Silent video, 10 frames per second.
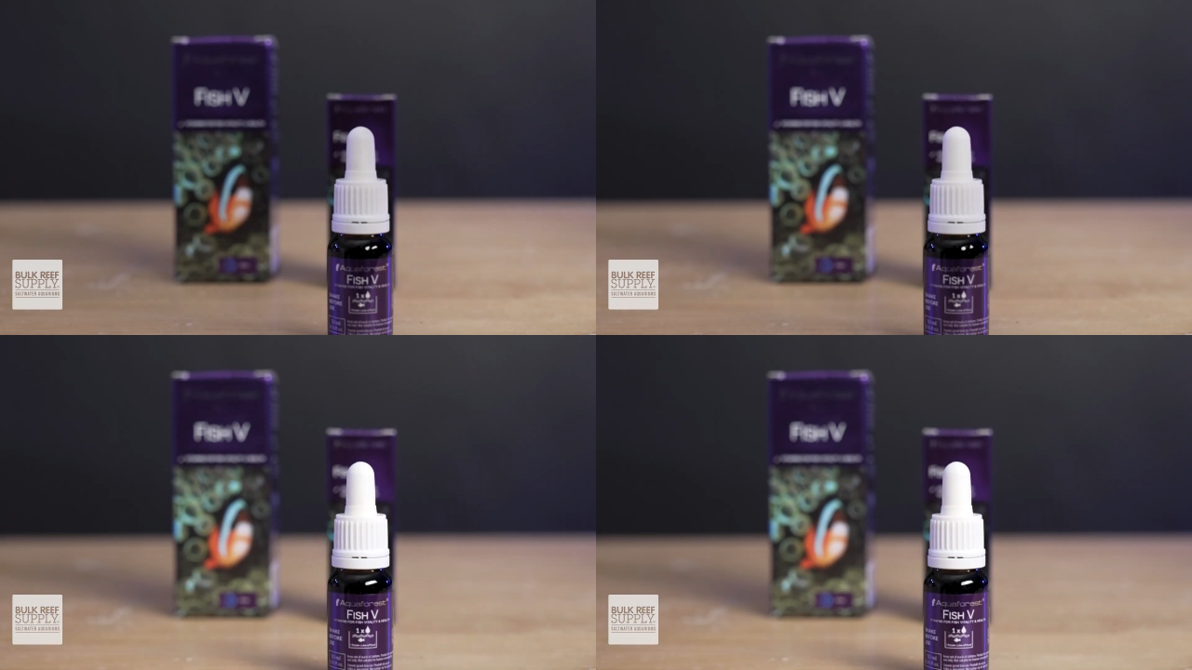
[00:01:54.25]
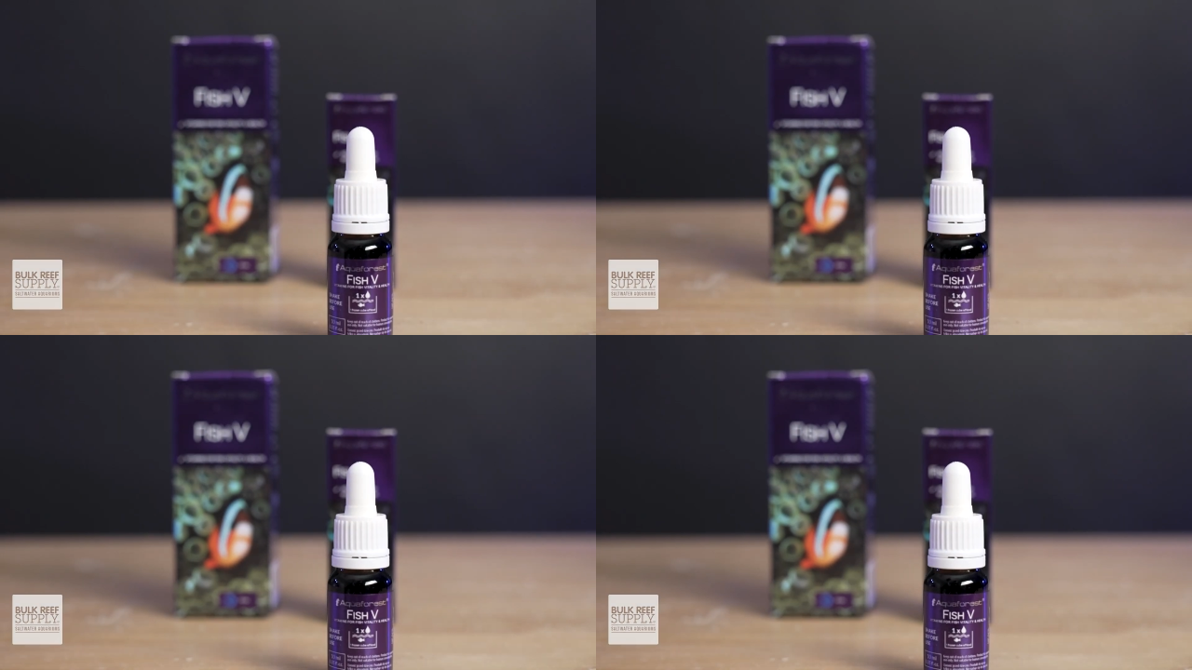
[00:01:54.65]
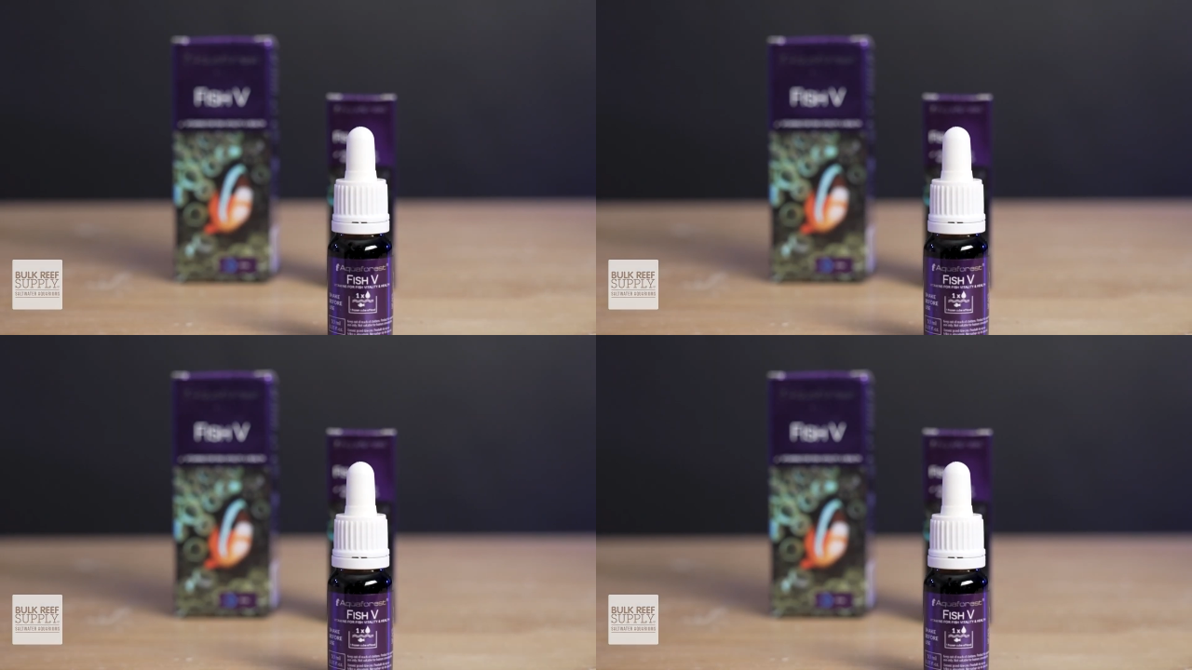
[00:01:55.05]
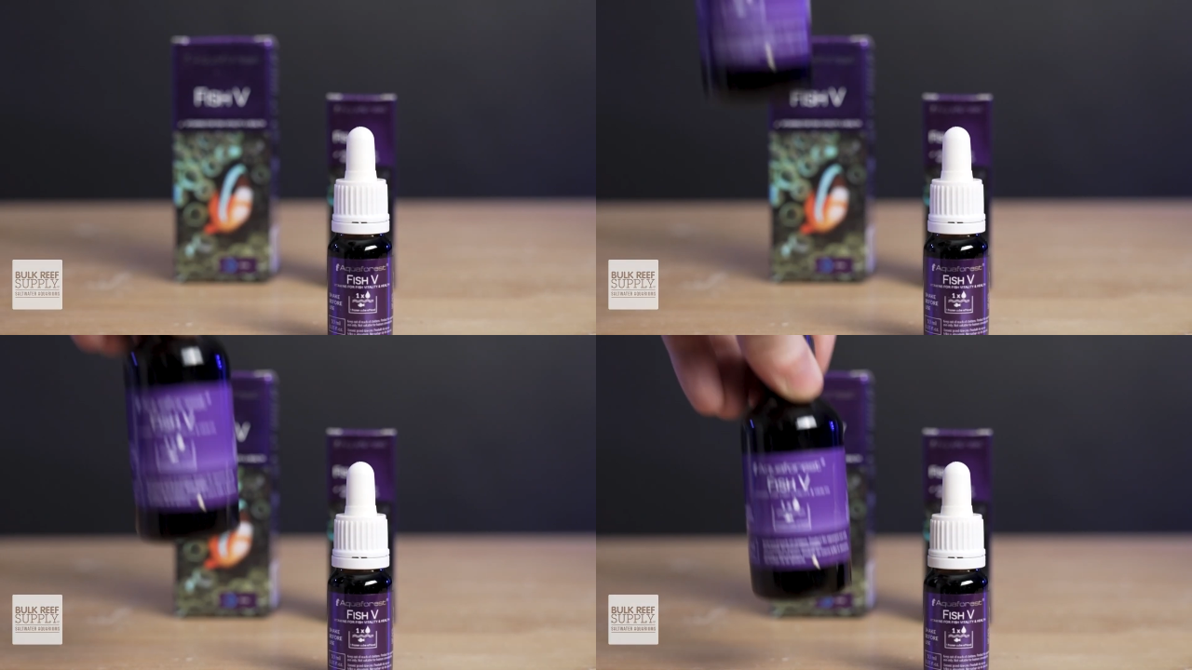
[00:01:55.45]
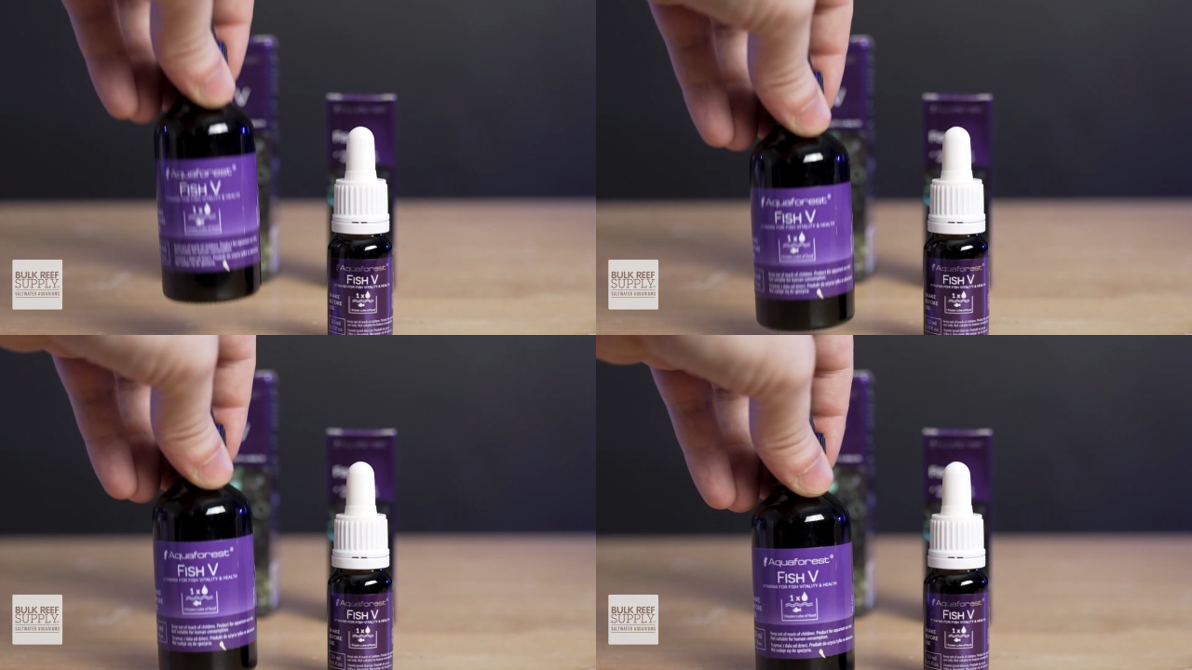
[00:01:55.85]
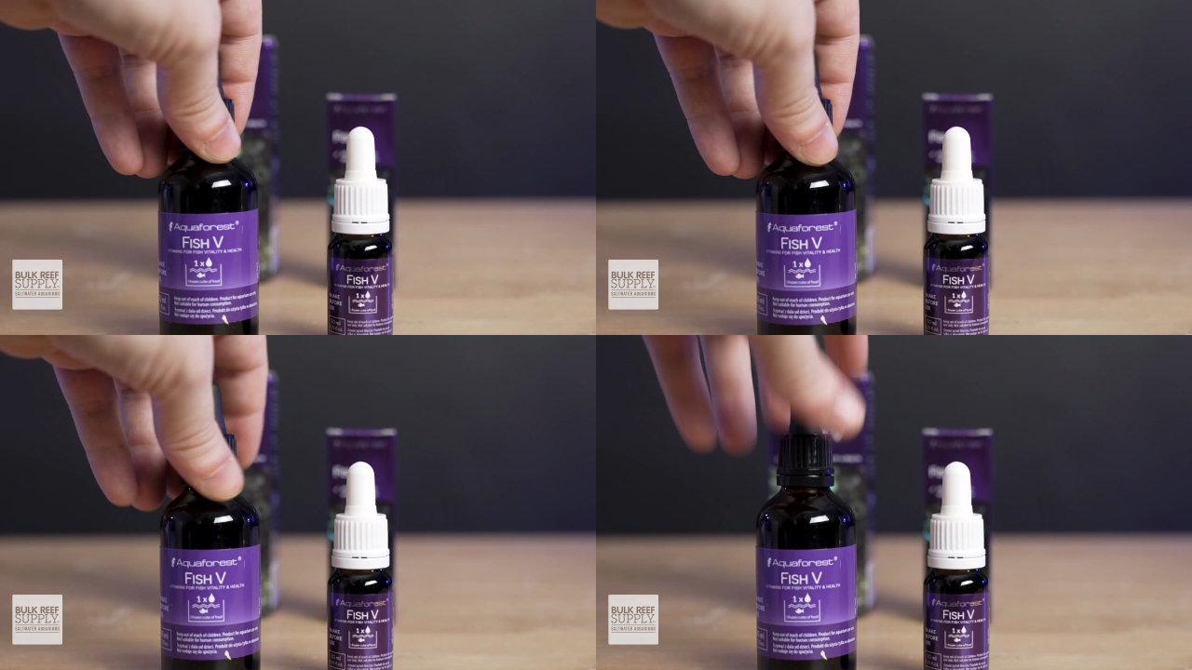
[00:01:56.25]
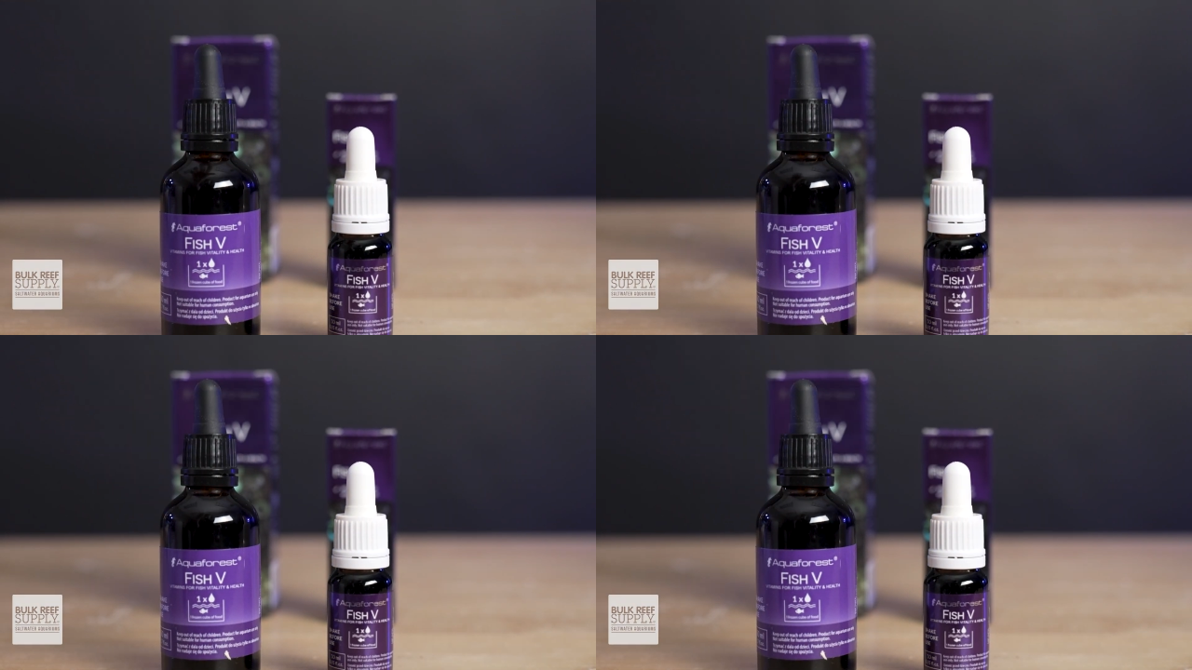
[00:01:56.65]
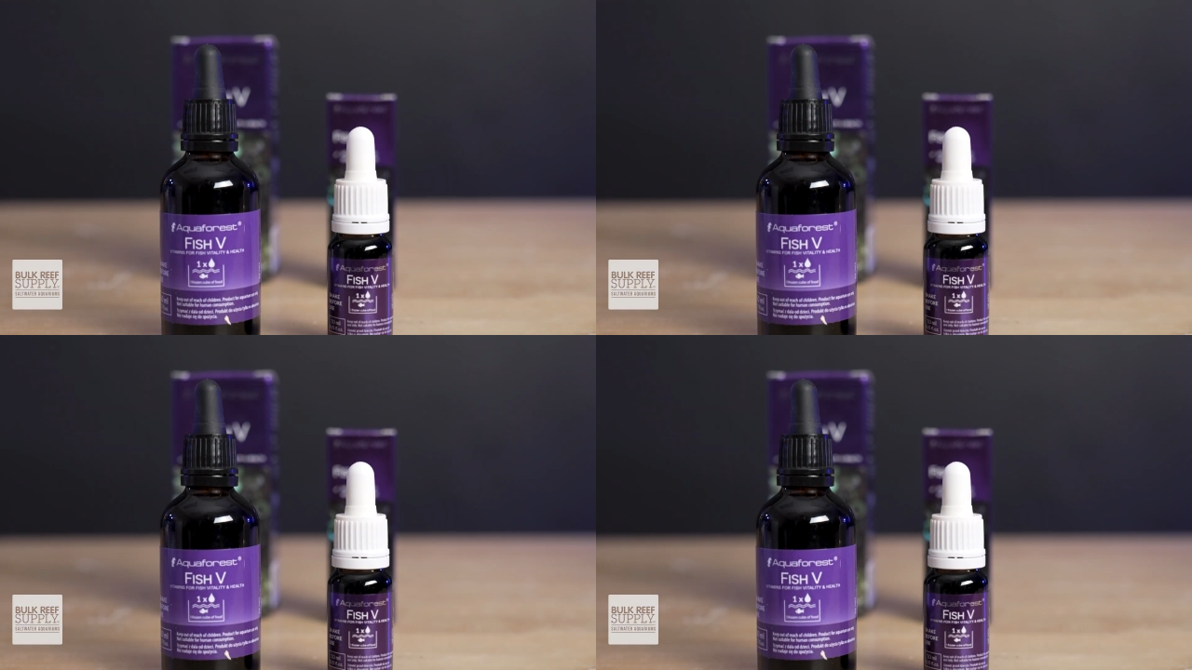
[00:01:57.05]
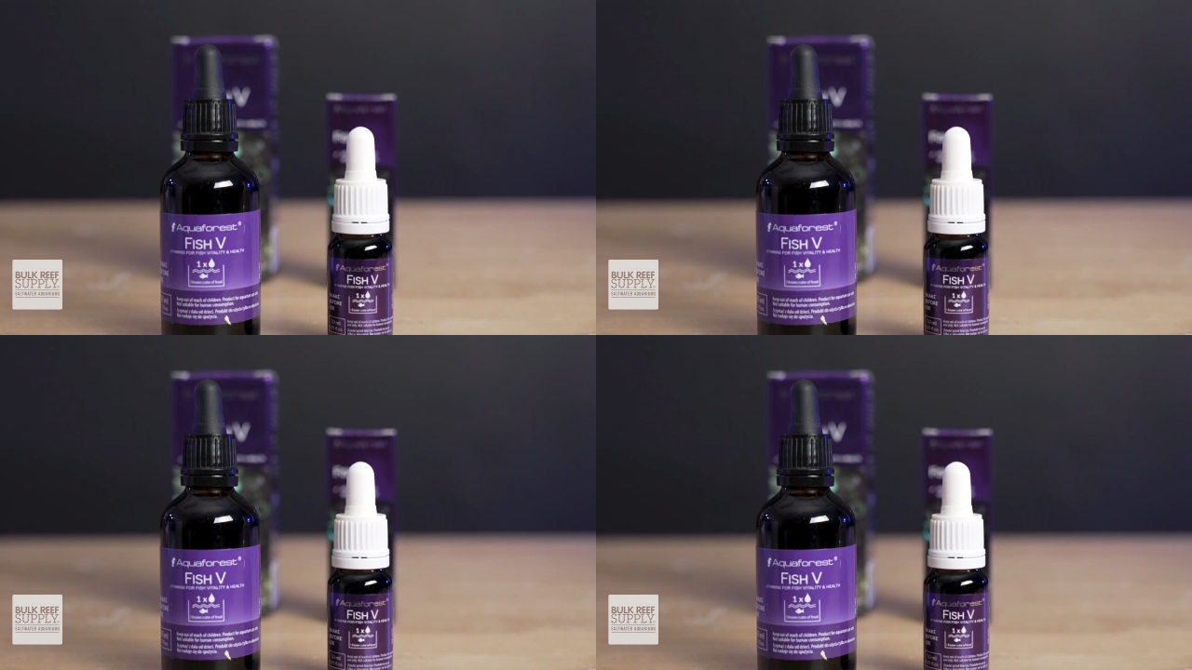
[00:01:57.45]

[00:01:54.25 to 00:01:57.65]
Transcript: No face is visible, so there are no lips to read.